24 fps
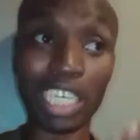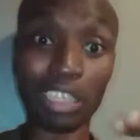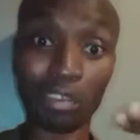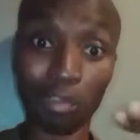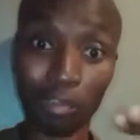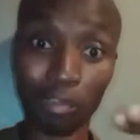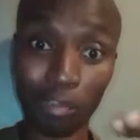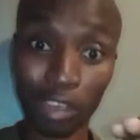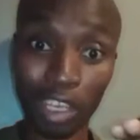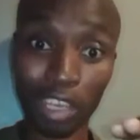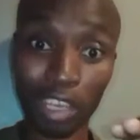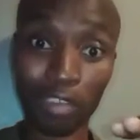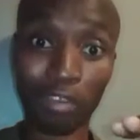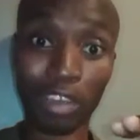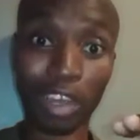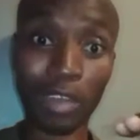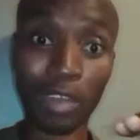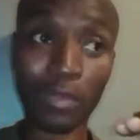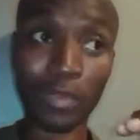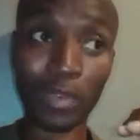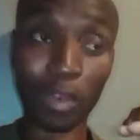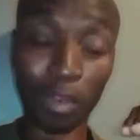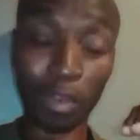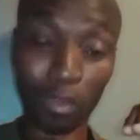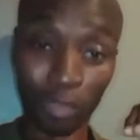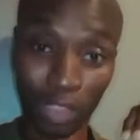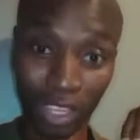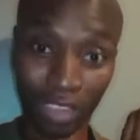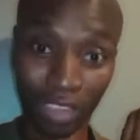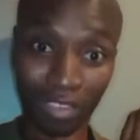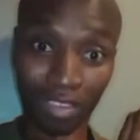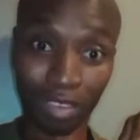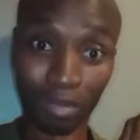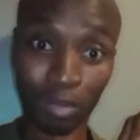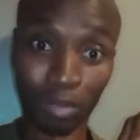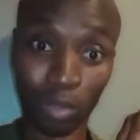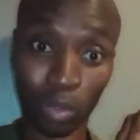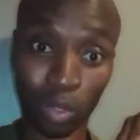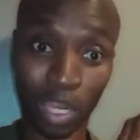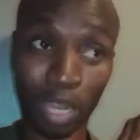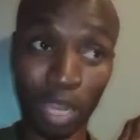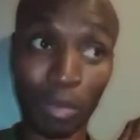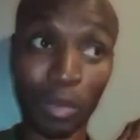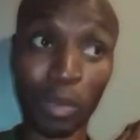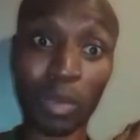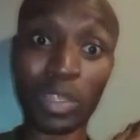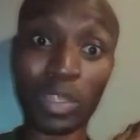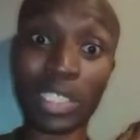in favor of the Zim dollar
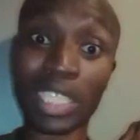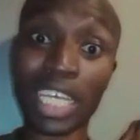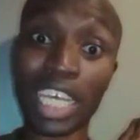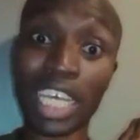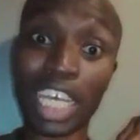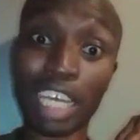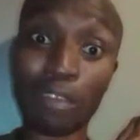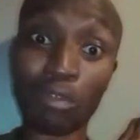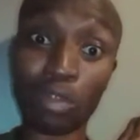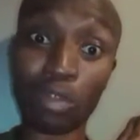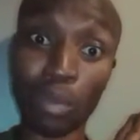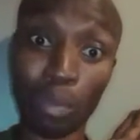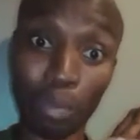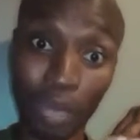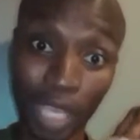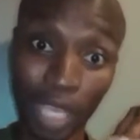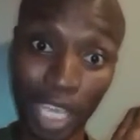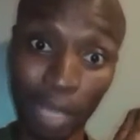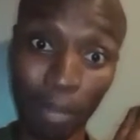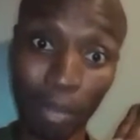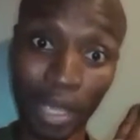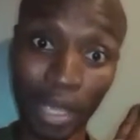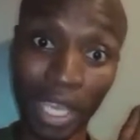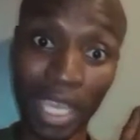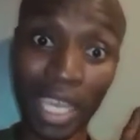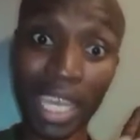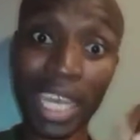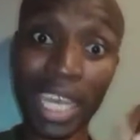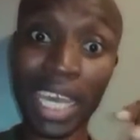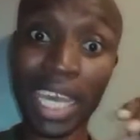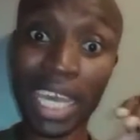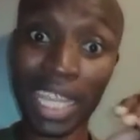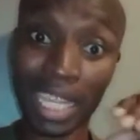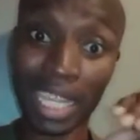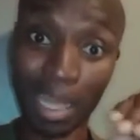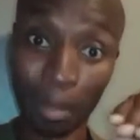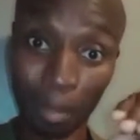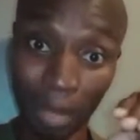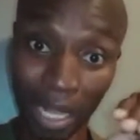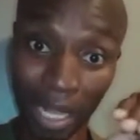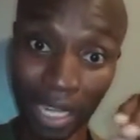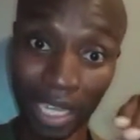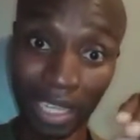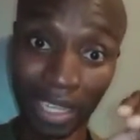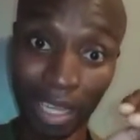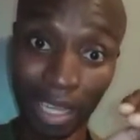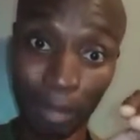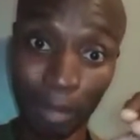because they have to pay back their
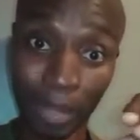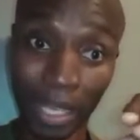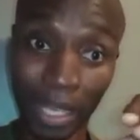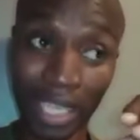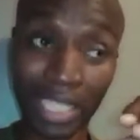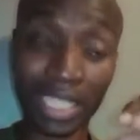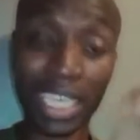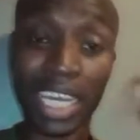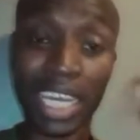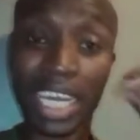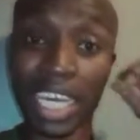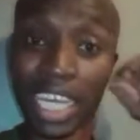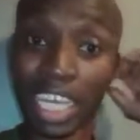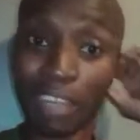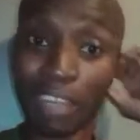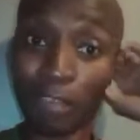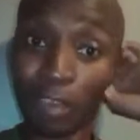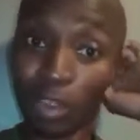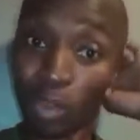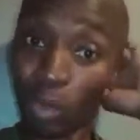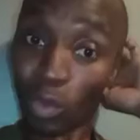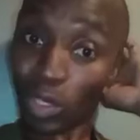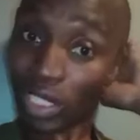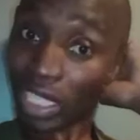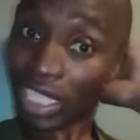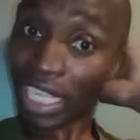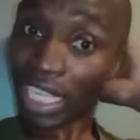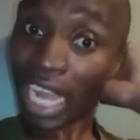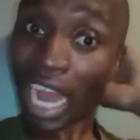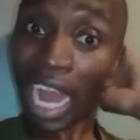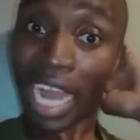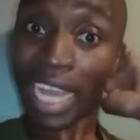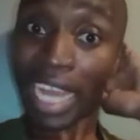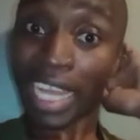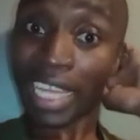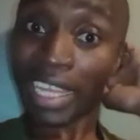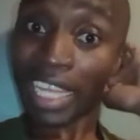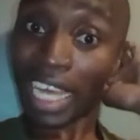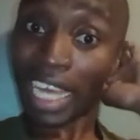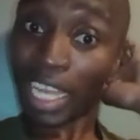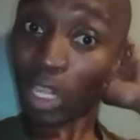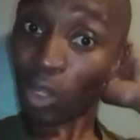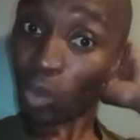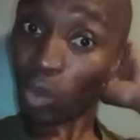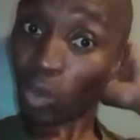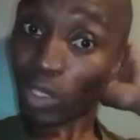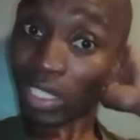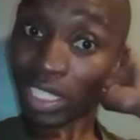money in the banks. Even those that are in the
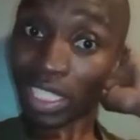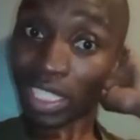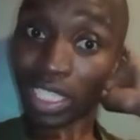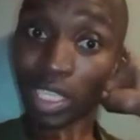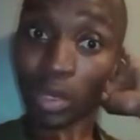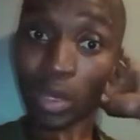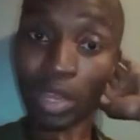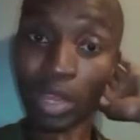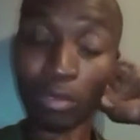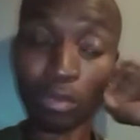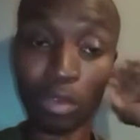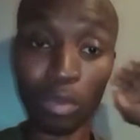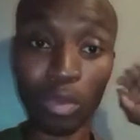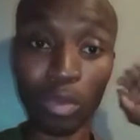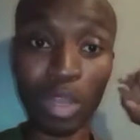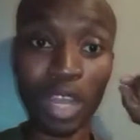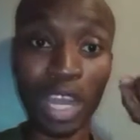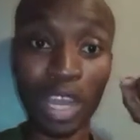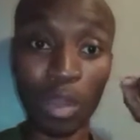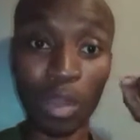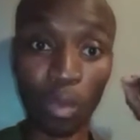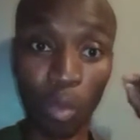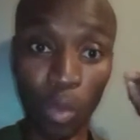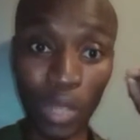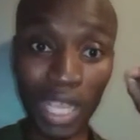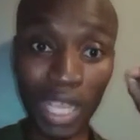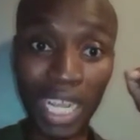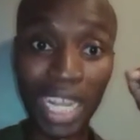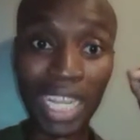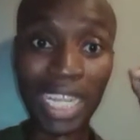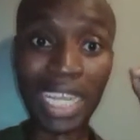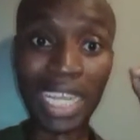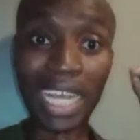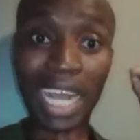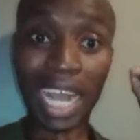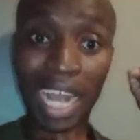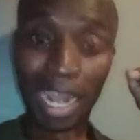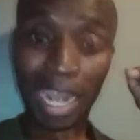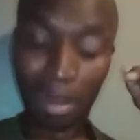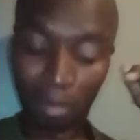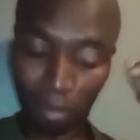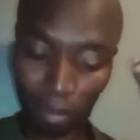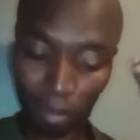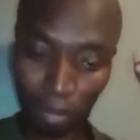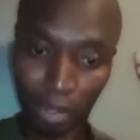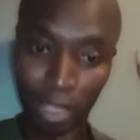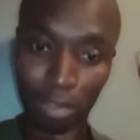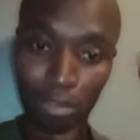loss, they will have to quickly
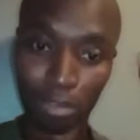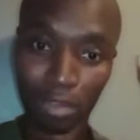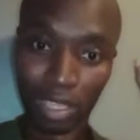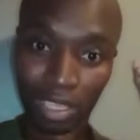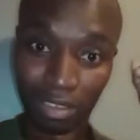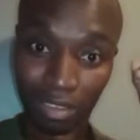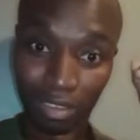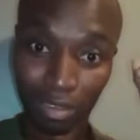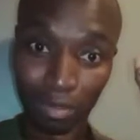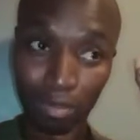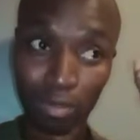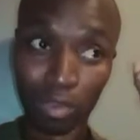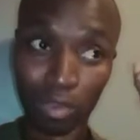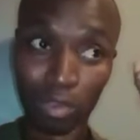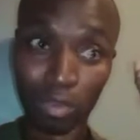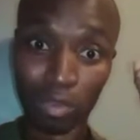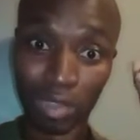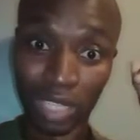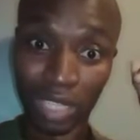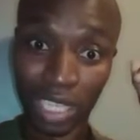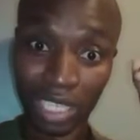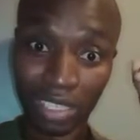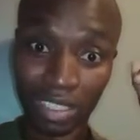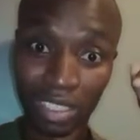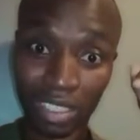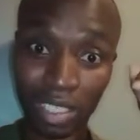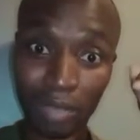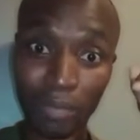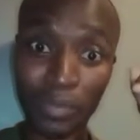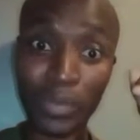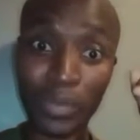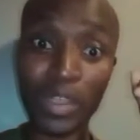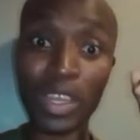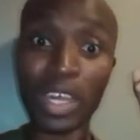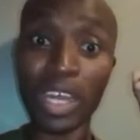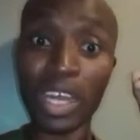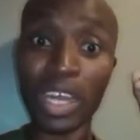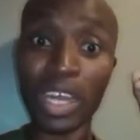come back to the Zim